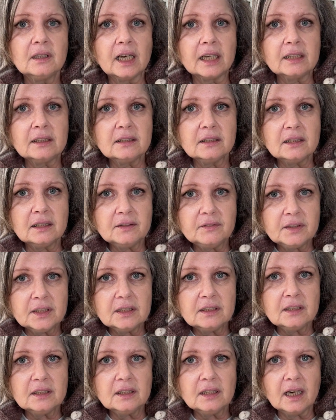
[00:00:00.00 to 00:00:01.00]

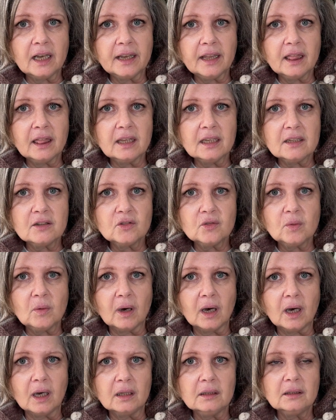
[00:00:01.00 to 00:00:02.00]
activity like this
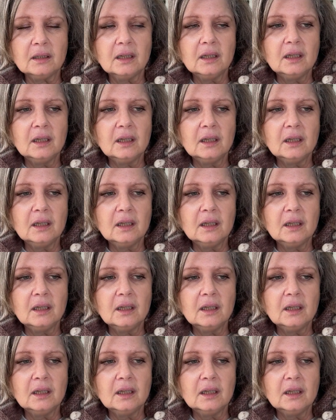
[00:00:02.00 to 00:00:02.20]
one,